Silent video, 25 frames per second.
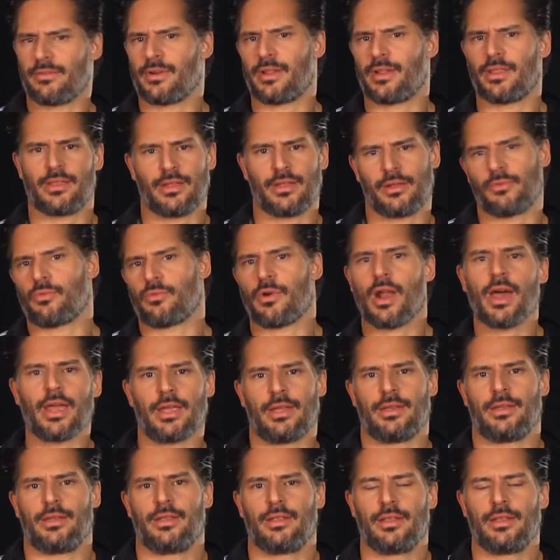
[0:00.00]
everything
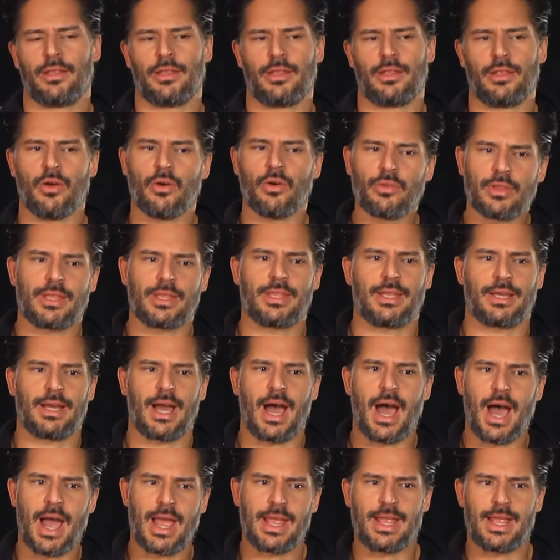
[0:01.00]
right. The only
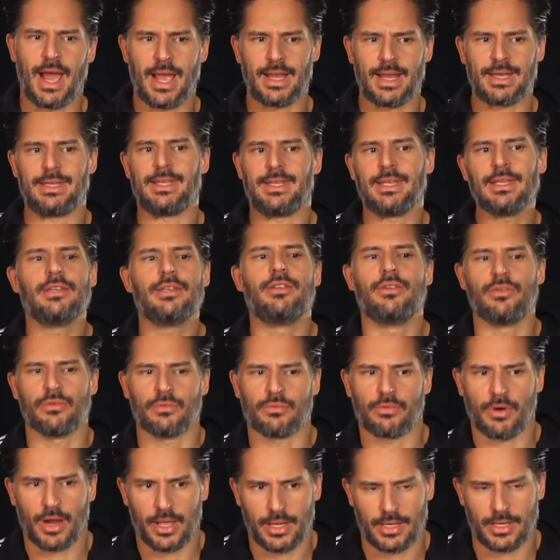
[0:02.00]
thing I, I did
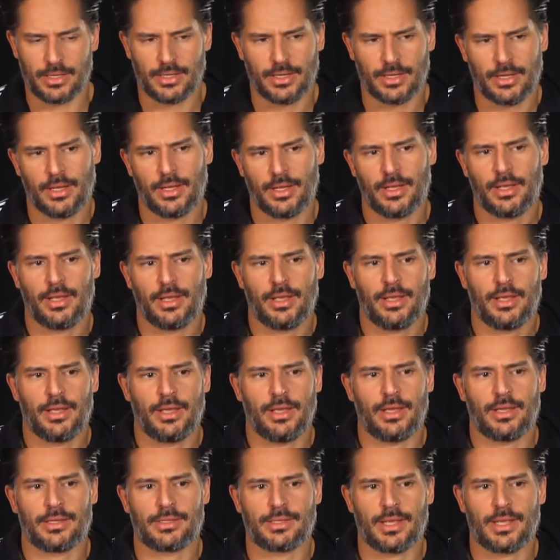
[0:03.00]
do right
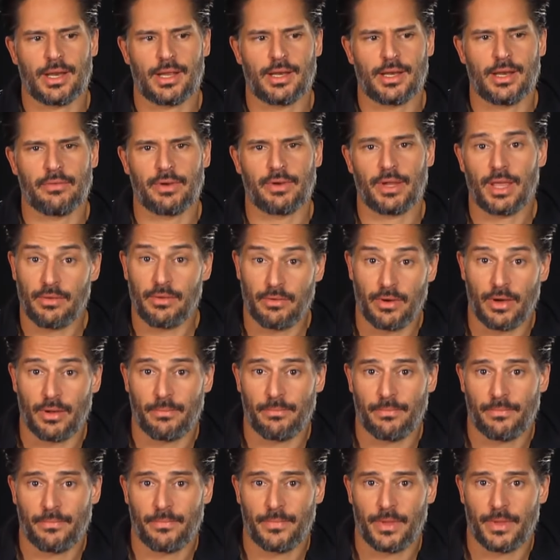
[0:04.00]
is that I never gave
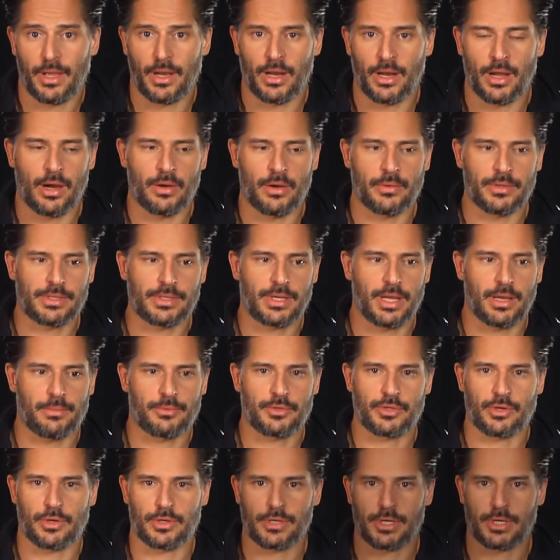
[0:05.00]
up and I always
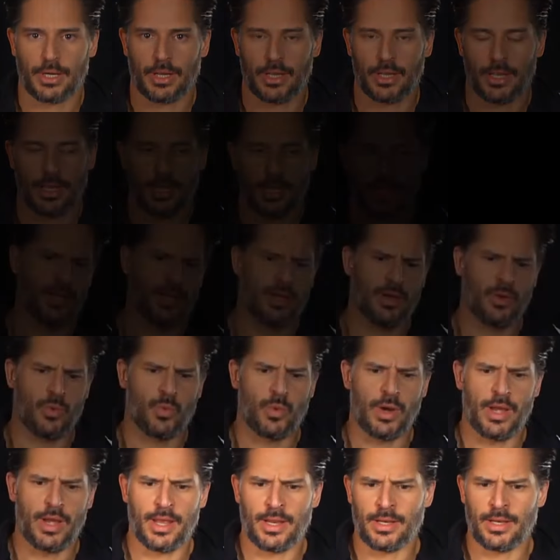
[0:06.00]
kept searching.
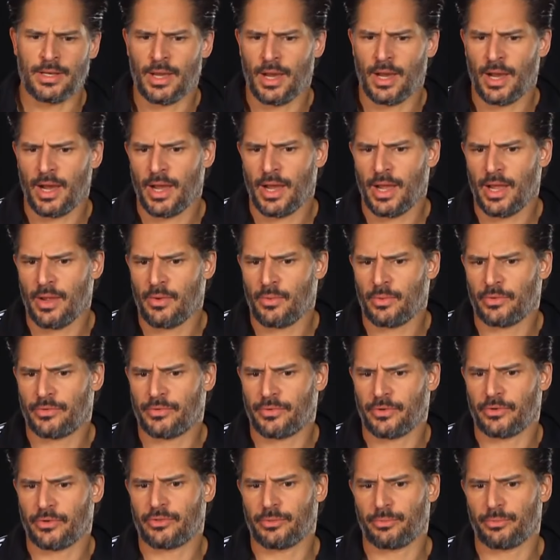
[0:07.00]
When I
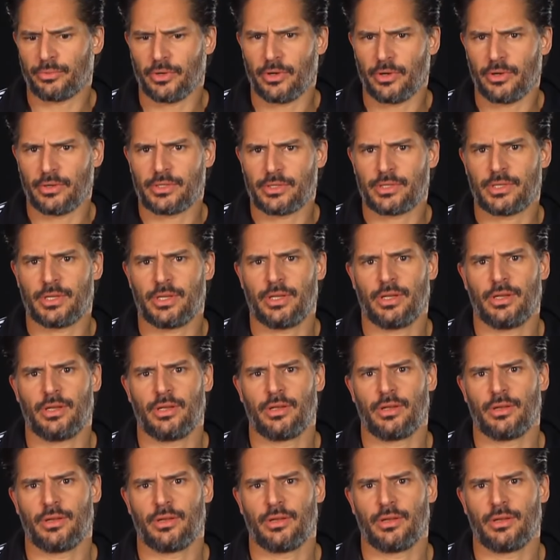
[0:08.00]
was first approached